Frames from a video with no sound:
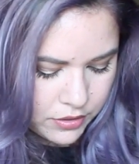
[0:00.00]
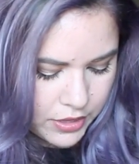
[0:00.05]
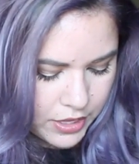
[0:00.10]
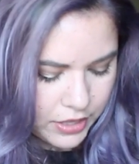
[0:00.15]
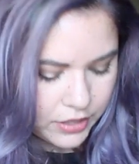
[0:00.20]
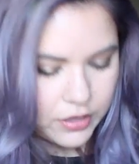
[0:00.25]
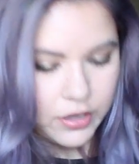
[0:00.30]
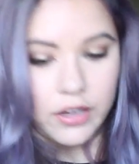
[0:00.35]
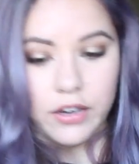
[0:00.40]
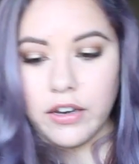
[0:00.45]

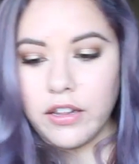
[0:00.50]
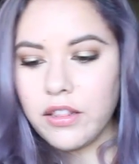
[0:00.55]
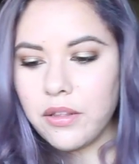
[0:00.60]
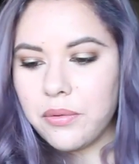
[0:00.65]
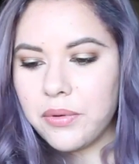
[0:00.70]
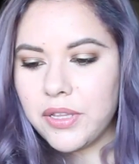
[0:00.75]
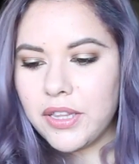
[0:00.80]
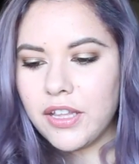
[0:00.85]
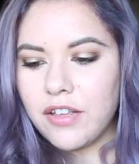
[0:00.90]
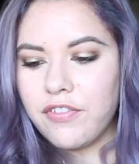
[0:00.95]
Then another
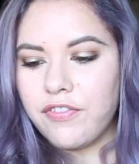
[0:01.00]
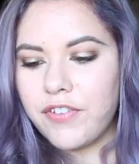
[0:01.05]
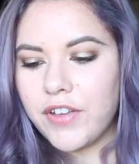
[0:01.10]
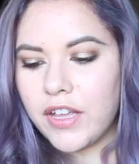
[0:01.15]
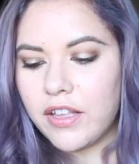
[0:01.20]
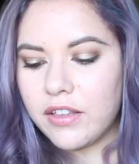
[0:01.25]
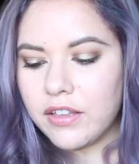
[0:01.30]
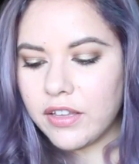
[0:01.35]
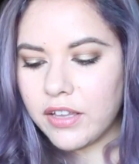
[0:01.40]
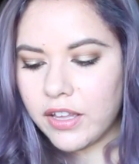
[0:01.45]
one that
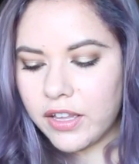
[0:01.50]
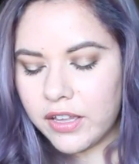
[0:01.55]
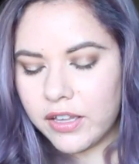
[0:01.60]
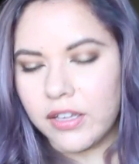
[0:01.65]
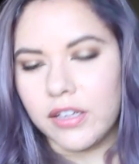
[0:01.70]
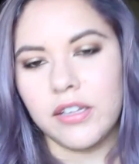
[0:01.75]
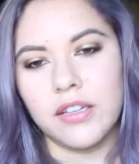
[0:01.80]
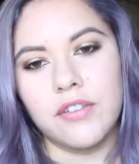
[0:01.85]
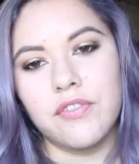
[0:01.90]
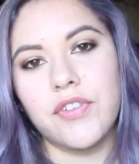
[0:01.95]
fell
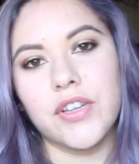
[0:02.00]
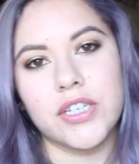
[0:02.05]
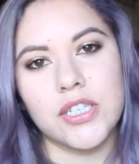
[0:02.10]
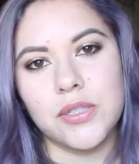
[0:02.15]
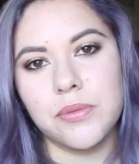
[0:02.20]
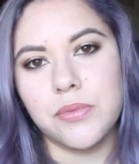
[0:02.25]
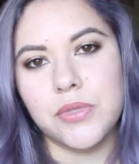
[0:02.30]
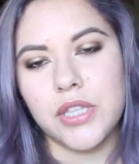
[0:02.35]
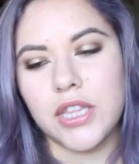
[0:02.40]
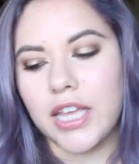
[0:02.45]

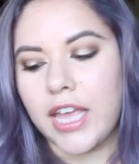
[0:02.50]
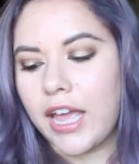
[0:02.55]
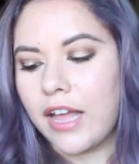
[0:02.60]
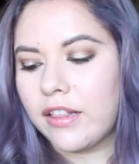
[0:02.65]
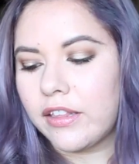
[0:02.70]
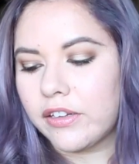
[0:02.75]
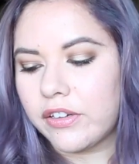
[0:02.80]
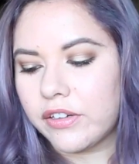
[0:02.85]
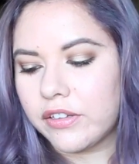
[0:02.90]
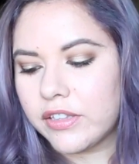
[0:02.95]
victim to the
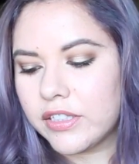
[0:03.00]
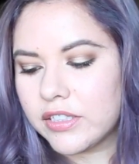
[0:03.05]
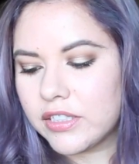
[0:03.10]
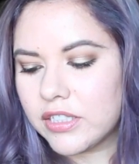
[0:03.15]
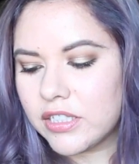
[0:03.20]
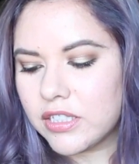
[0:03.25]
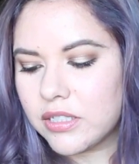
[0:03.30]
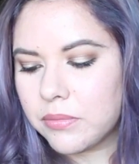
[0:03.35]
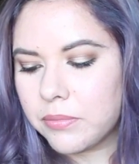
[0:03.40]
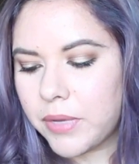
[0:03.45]
cat litter.
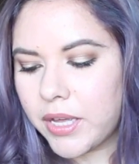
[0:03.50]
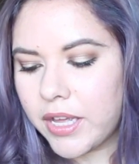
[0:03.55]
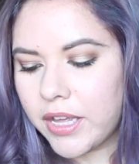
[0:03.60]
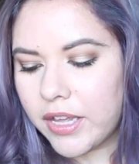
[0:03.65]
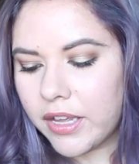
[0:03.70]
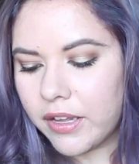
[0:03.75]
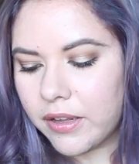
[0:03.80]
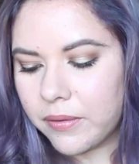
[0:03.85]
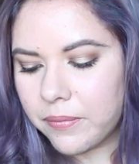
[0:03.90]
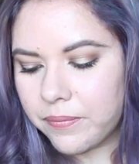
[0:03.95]
This is
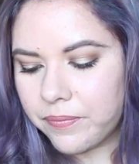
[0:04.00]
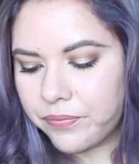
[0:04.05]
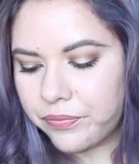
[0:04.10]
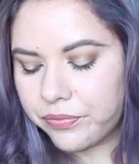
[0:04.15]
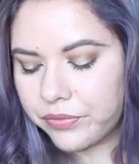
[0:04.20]
my